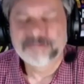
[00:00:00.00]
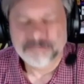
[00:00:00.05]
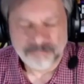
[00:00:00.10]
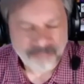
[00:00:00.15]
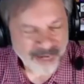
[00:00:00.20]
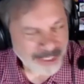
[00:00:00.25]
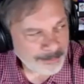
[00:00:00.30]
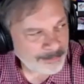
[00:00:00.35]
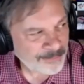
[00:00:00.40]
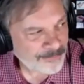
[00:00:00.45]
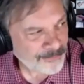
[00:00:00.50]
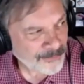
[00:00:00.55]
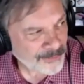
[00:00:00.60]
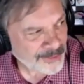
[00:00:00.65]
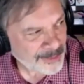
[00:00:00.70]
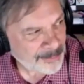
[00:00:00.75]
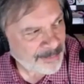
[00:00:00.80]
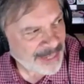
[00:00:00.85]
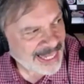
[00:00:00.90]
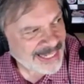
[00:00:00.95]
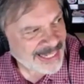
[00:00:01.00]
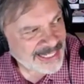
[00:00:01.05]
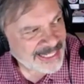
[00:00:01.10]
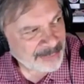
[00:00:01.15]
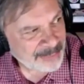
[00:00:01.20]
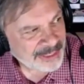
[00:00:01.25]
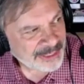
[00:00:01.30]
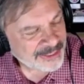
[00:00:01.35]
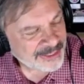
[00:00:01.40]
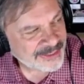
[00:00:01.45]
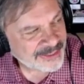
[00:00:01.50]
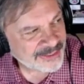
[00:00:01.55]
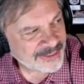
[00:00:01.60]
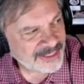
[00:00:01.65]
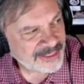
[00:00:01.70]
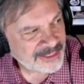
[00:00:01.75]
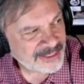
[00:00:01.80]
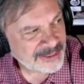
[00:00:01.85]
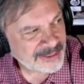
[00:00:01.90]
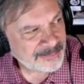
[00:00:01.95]
Right before the pandemic,
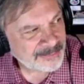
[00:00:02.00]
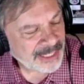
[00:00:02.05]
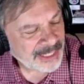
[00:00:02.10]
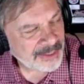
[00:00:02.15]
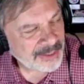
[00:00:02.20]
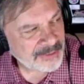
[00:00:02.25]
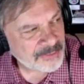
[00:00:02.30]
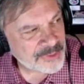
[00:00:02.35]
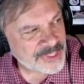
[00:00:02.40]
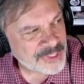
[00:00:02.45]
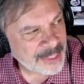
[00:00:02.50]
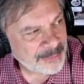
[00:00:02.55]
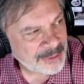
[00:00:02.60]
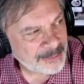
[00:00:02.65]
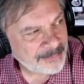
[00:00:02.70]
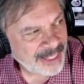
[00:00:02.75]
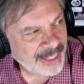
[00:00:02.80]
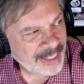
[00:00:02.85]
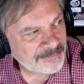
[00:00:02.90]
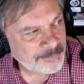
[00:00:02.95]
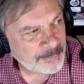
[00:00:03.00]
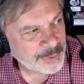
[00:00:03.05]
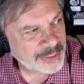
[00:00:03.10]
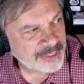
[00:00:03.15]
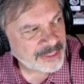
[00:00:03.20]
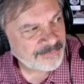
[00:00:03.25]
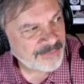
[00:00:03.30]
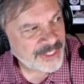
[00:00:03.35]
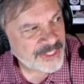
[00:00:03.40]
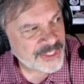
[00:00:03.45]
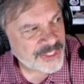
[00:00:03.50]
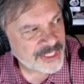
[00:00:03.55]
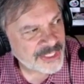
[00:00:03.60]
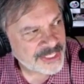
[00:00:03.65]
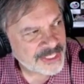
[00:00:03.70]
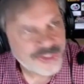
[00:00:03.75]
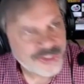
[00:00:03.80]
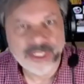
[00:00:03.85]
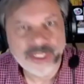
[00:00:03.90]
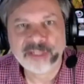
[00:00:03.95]
I was coming back from a convention
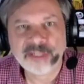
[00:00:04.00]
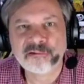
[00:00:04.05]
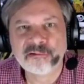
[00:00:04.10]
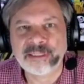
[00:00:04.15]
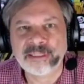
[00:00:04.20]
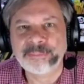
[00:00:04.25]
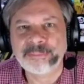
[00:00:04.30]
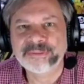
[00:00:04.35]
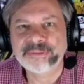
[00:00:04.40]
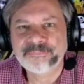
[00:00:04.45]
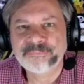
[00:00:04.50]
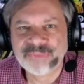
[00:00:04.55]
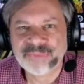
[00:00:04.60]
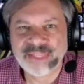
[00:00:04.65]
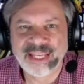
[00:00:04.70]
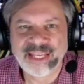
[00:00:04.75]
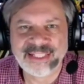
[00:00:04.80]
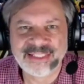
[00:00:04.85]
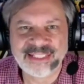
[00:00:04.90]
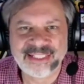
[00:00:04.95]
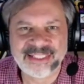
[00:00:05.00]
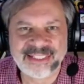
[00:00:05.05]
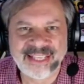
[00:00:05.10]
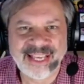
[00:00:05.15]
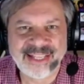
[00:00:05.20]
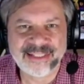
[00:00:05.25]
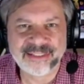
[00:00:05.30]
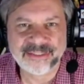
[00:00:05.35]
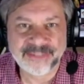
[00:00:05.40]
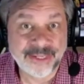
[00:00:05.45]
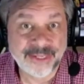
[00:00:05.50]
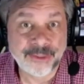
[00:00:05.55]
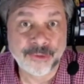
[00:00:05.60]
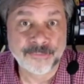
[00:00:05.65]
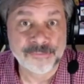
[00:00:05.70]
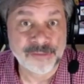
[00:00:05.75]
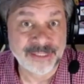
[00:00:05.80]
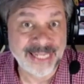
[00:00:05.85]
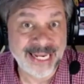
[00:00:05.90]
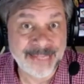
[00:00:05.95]
in Zagreb, and I had a
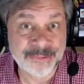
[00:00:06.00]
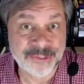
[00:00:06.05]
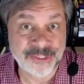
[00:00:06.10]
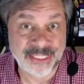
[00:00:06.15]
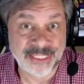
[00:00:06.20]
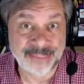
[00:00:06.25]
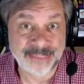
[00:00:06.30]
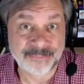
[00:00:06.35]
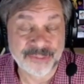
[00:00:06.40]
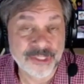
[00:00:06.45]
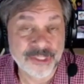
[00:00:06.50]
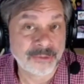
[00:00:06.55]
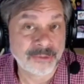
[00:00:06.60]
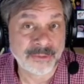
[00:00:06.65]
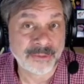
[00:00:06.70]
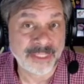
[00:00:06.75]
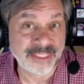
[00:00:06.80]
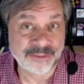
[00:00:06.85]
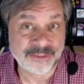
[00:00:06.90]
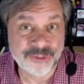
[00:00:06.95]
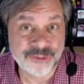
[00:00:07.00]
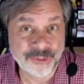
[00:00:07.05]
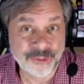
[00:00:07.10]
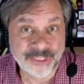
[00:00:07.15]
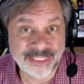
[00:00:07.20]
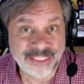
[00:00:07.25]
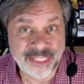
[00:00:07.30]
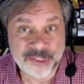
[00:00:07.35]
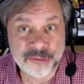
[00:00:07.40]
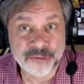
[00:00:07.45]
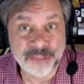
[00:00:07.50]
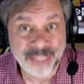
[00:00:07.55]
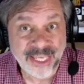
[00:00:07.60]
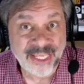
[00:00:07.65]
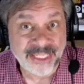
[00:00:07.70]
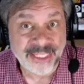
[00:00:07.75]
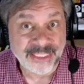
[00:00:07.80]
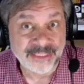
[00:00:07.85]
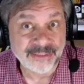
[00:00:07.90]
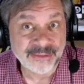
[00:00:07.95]
layover in Amsterdam, so I took an extra
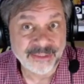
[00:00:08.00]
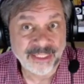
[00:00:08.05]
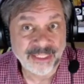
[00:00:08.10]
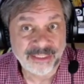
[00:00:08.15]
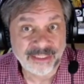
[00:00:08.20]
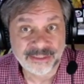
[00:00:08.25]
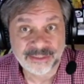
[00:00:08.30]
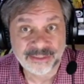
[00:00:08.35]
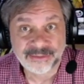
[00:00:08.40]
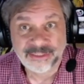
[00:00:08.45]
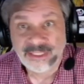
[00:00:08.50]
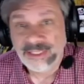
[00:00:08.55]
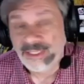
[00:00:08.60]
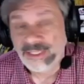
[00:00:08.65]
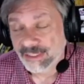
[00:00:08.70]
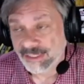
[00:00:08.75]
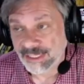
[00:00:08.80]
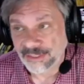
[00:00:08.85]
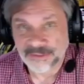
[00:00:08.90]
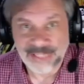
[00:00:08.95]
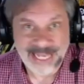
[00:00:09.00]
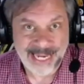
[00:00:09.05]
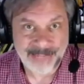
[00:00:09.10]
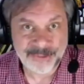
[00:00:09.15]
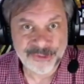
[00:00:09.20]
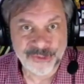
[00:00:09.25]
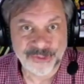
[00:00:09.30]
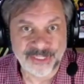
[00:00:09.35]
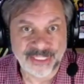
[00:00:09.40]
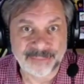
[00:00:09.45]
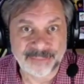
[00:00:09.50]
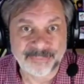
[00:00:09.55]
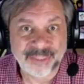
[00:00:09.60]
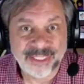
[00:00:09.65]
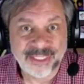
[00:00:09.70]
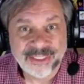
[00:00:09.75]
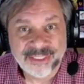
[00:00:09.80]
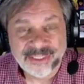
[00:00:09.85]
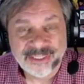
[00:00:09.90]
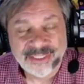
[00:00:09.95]
day because Amsterdam,
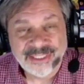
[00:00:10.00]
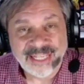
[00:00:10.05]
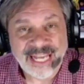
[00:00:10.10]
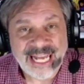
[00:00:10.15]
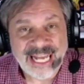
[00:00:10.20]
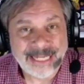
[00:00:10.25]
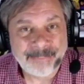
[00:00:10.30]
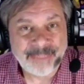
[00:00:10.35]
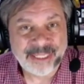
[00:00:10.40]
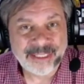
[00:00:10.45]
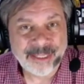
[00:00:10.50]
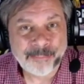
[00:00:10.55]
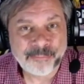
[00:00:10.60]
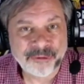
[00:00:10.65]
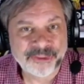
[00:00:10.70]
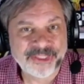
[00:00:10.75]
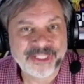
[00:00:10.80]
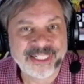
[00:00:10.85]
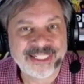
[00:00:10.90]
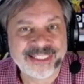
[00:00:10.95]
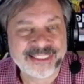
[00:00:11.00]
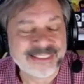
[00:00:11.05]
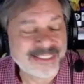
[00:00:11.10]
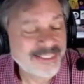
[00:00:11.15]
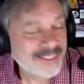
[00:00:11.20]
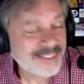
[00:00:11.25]
and I met up with Jan,